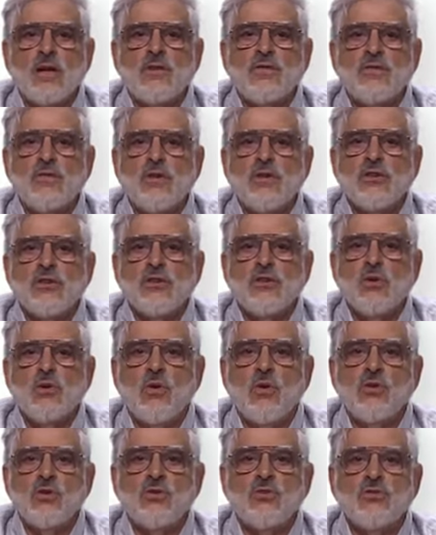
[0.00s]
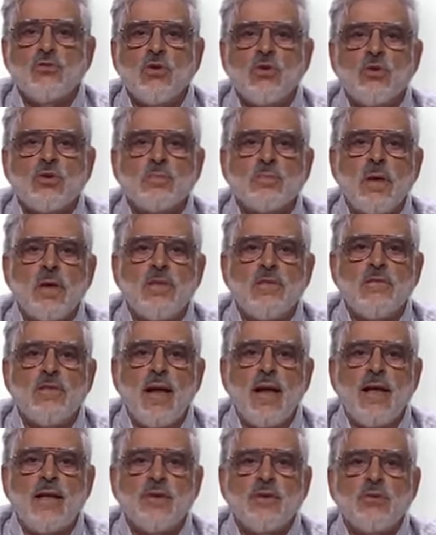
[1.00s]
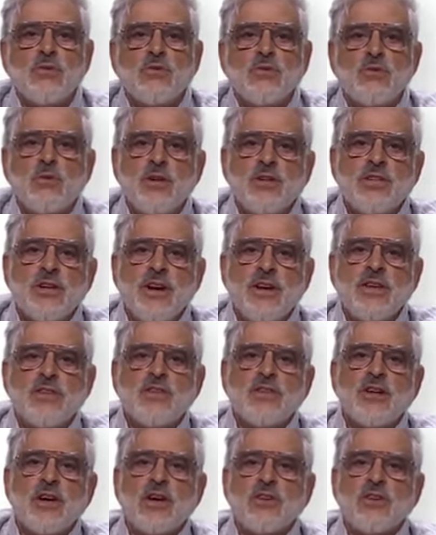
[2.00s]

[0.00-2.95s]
function orders rows by the value to which h